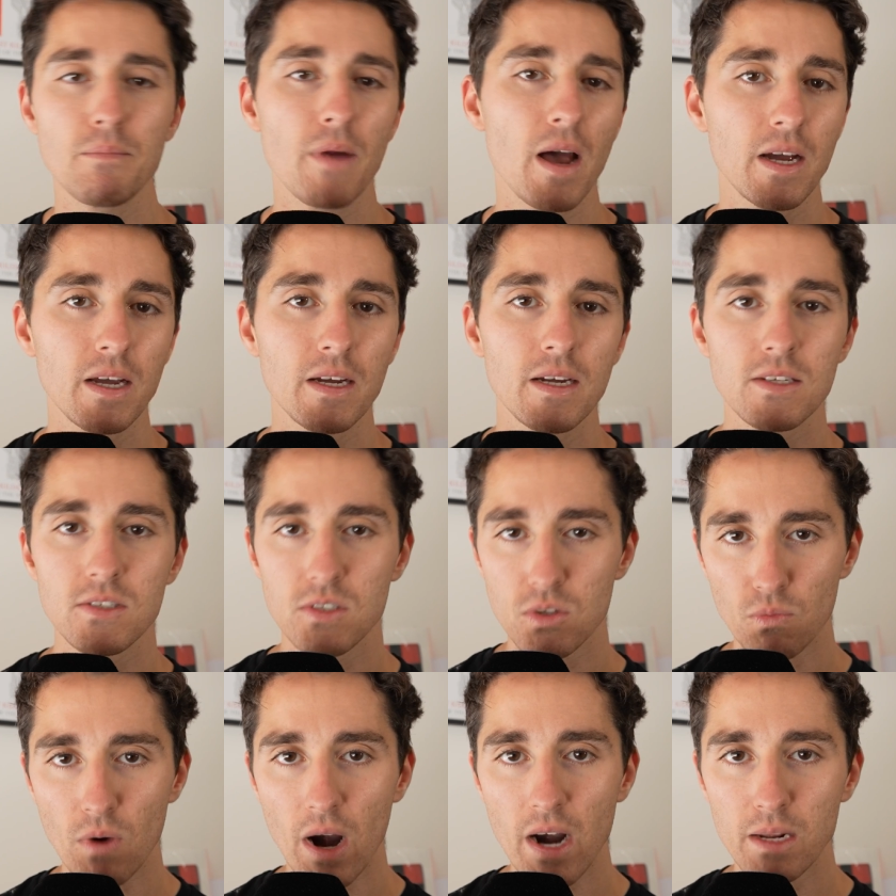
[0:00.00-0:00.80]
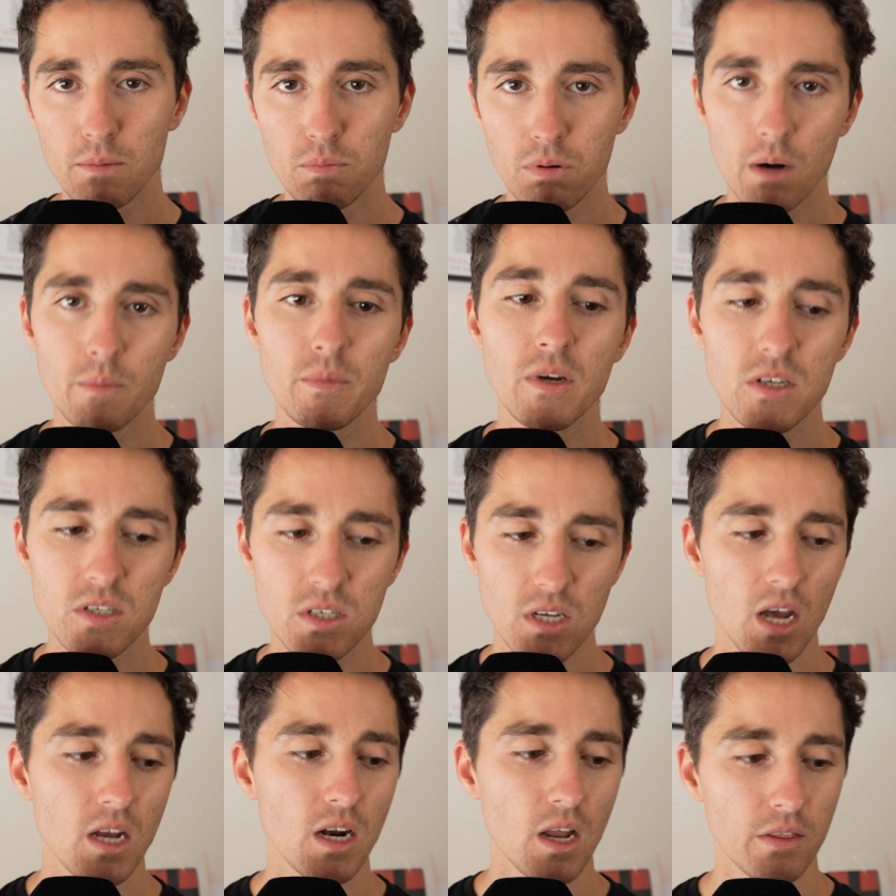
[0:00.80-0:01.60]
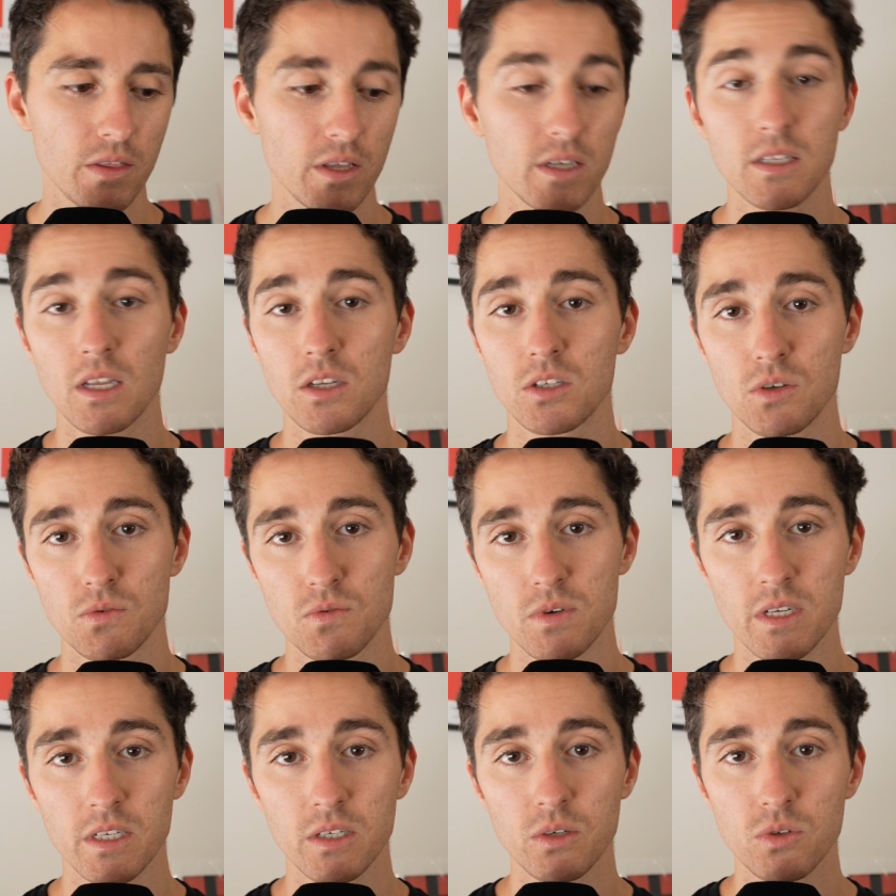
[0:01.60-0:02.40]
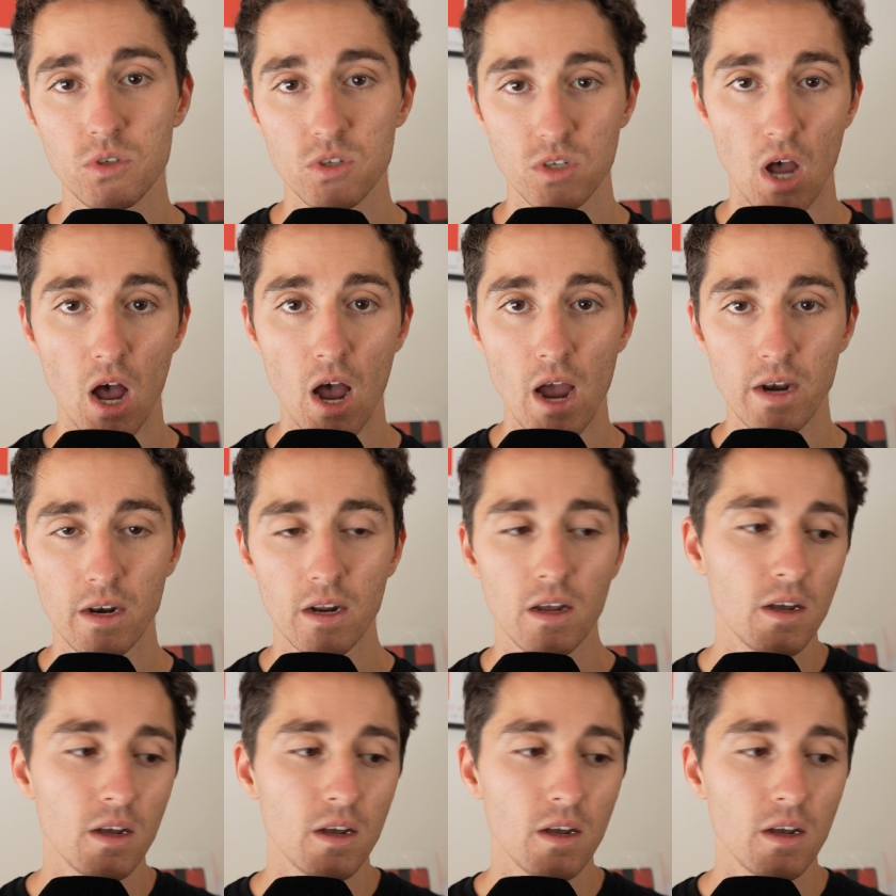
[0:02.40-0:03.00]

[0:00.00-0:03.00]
back against the reigning premiers, and I think that's a really good sign.